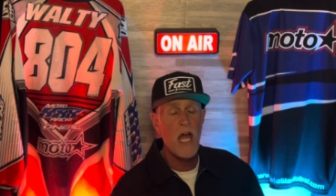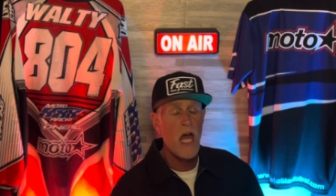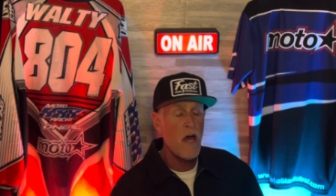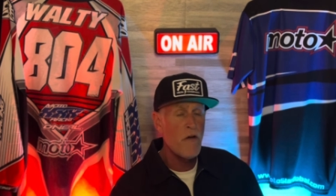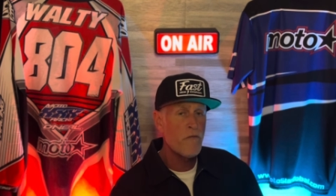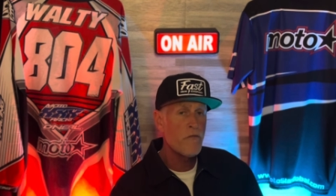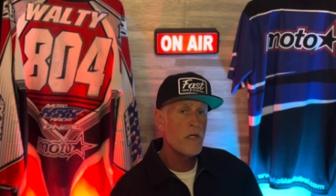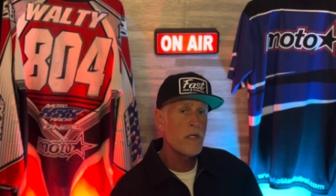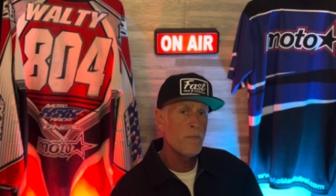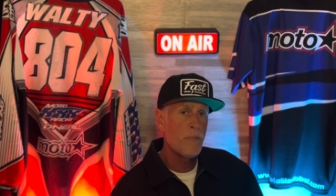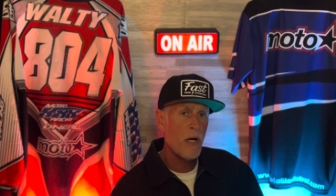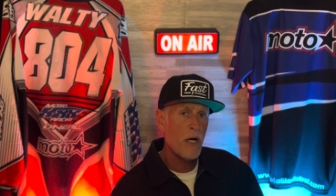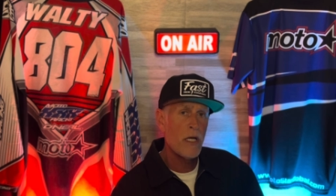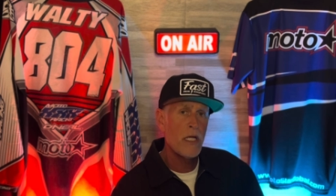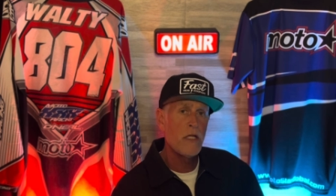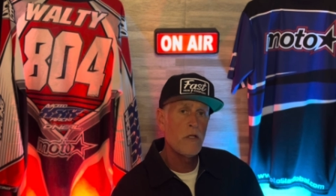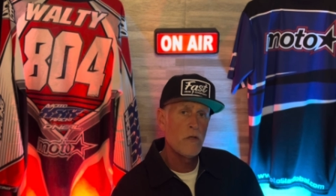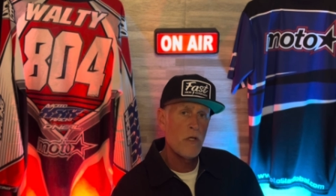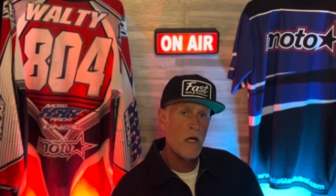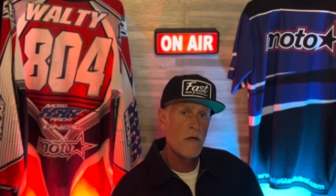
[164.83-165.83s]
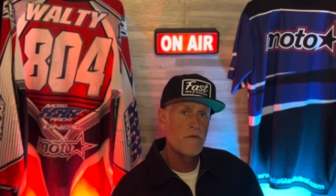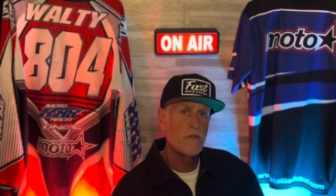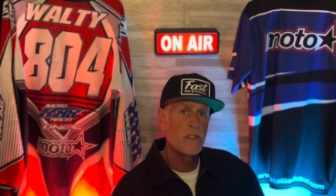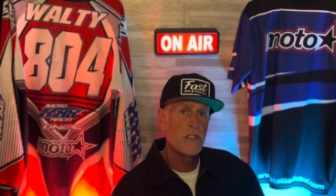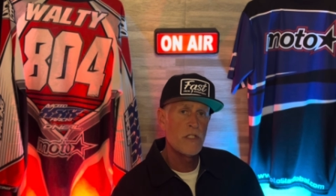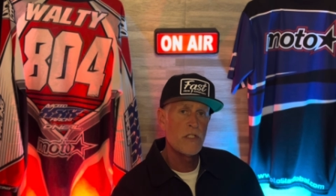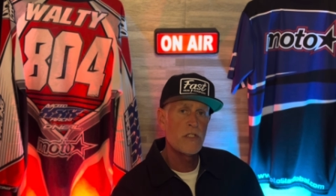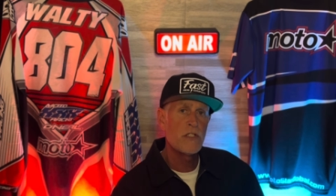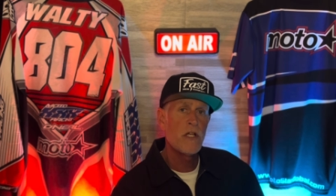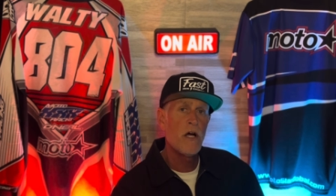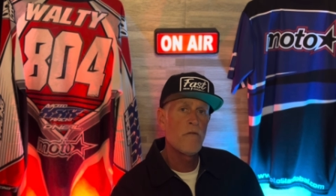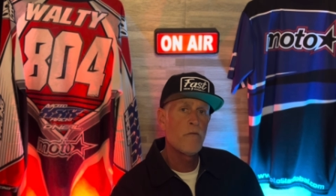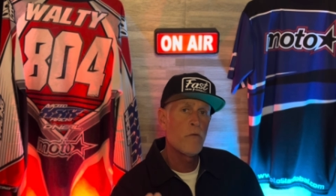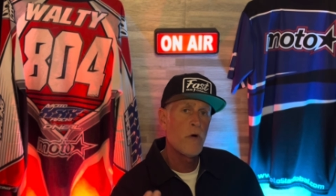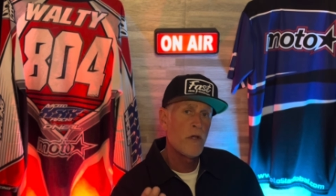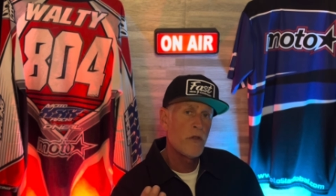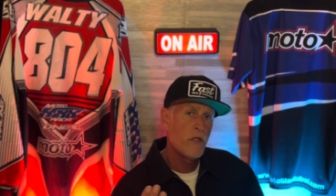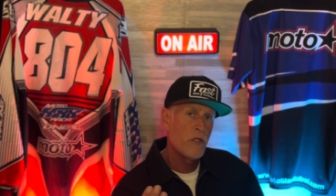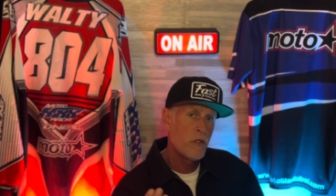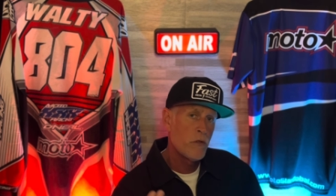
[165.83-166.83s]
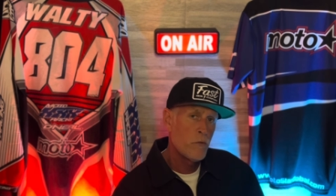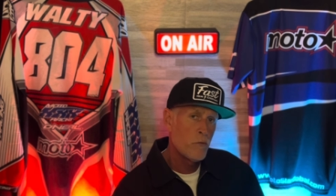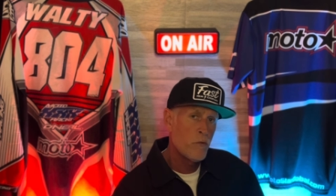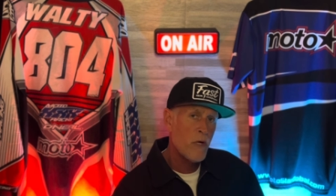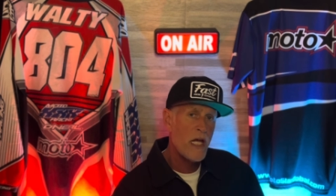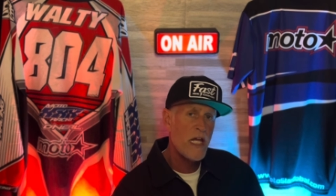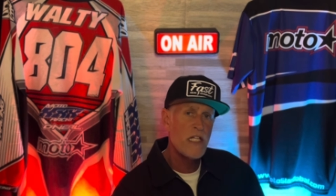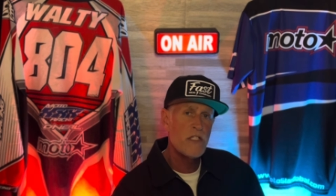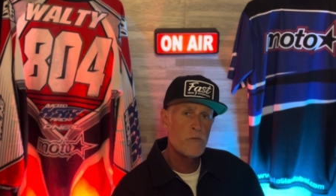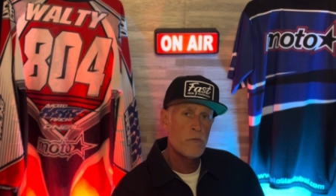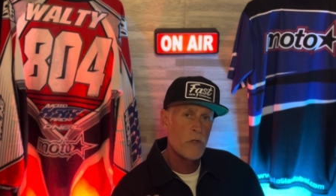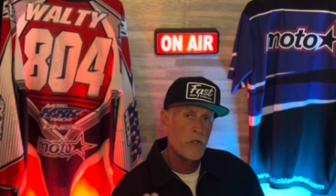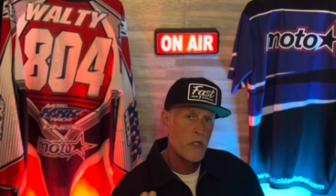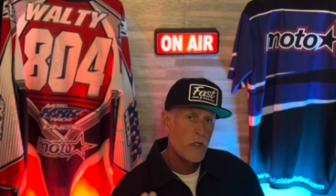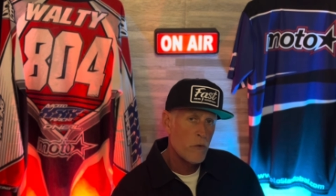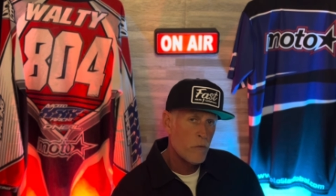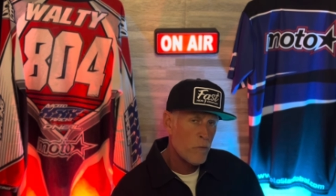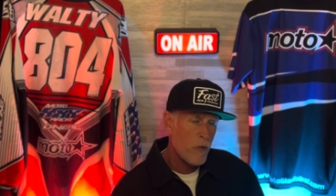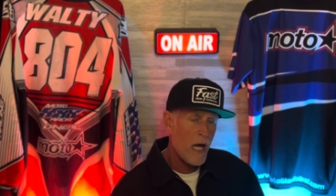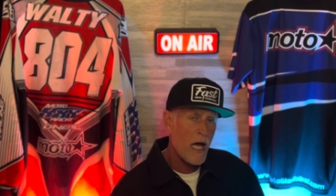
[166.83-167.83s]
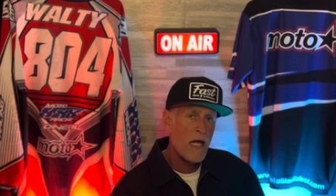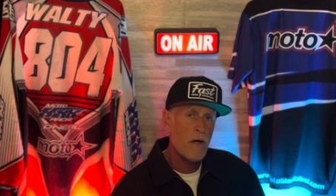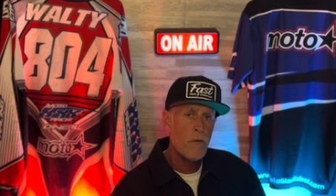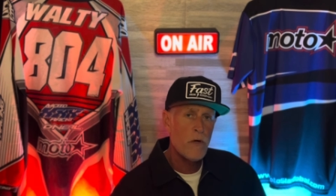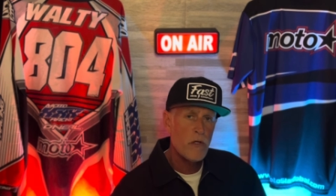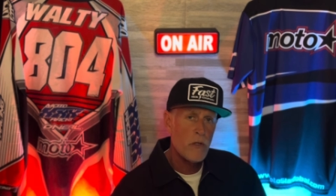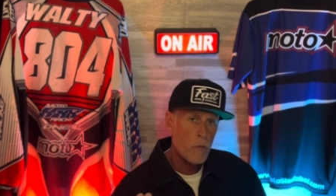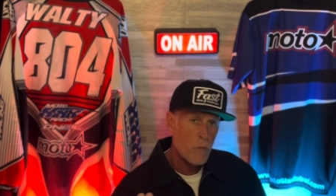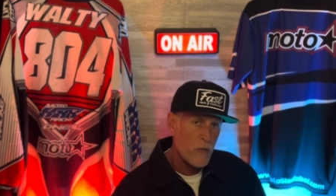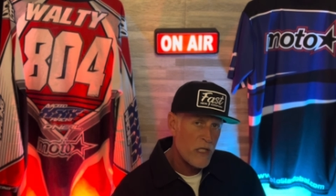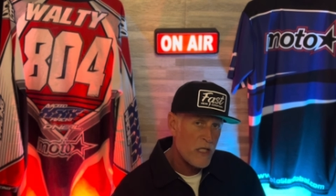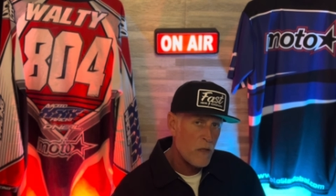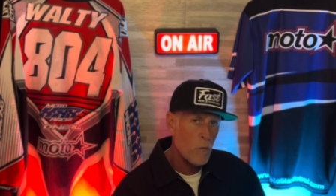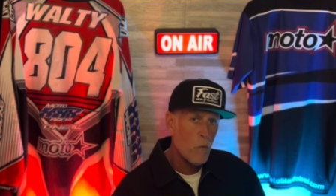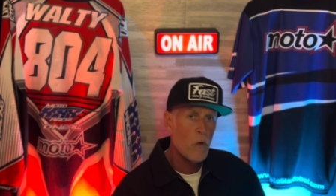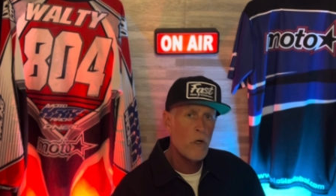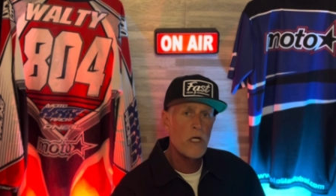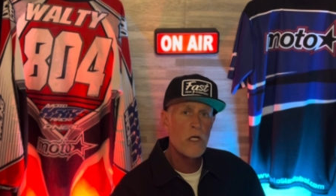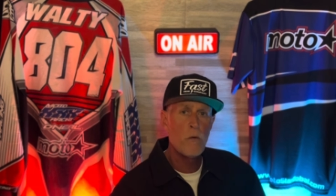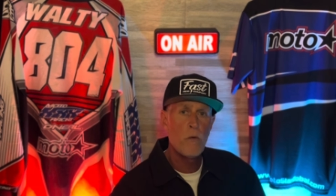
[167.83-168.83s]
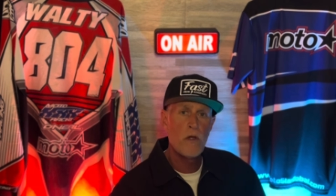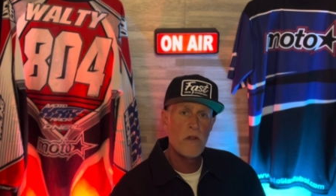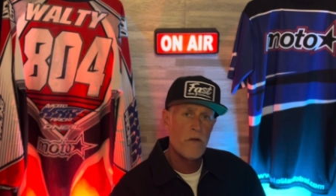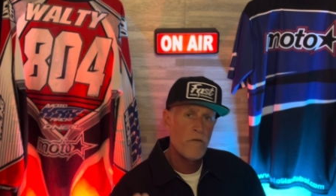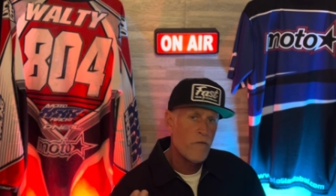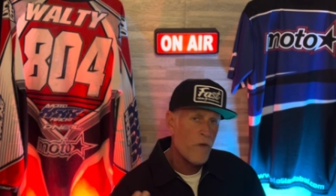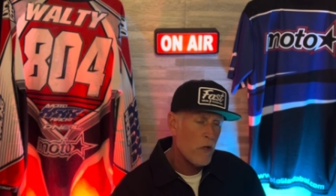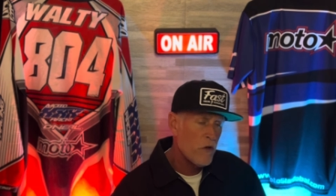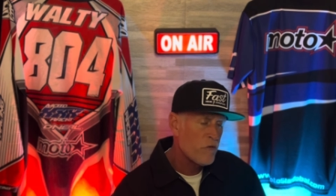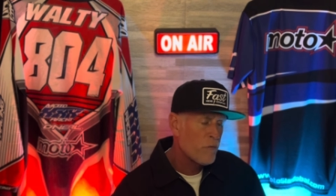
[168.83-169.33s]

Everybody loves this stuff, whether you race, whether you ride, whether you're a weekend warrior, whether you follow us.